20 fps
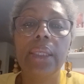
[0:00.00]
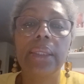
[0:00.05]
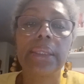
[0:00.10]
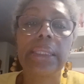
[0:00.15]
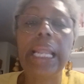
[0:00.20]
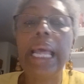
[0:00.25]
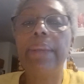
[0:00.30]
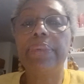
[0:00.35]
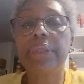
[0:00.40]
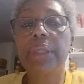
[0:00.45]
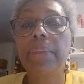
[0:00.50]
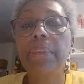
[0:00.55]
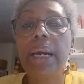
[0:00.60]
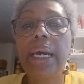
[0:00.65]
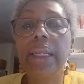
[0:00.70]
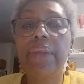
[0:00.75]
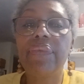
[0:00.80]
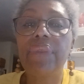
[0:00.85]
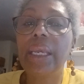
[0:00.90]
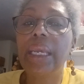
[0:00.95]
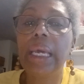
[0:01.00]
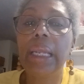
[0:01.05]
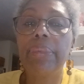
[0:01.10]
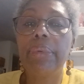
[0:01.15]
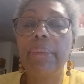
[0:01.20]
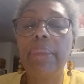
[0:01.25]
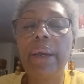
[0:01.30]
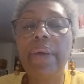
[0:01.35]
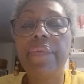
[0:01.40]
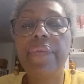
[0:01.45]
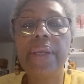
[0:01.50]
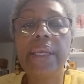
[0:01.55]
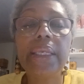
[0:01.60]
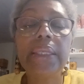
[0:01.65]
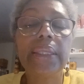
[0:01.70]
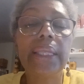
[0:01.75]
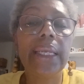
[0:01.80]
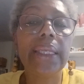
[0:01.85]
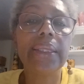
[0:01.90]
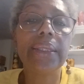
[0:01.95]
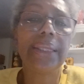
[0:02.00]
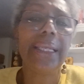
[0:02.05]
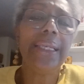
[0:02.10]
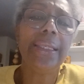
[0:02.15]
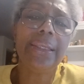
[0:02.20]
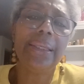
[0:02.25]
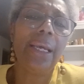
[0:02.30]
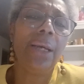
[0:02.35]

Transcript: slap somebody if they got up in my face. That's that's